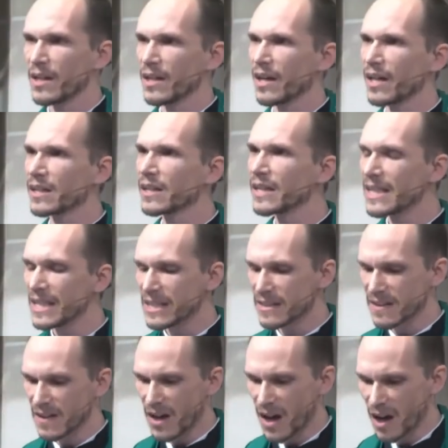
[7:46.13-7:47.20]
God
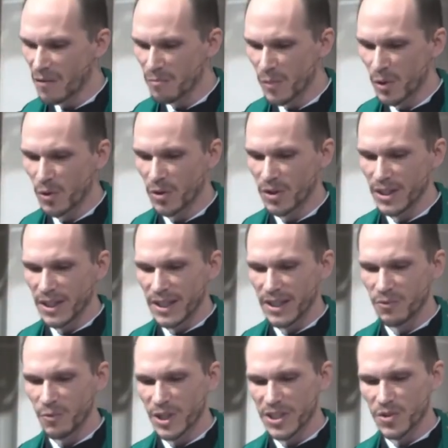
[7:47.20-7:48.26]
leads the humble
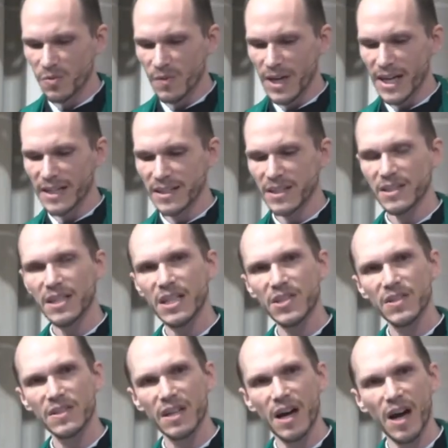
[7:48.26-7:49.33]
in what is right and
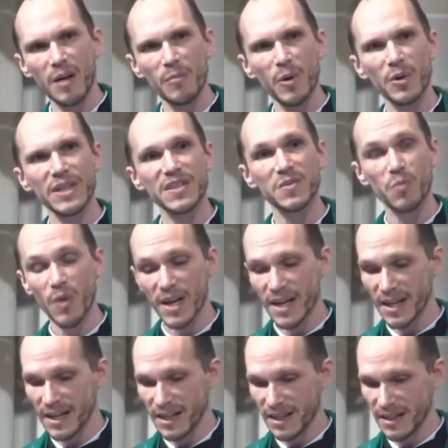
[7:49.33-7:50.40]
teaches the humble his
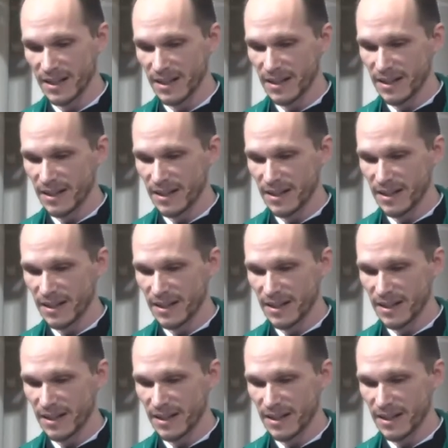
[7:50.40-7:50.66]
way.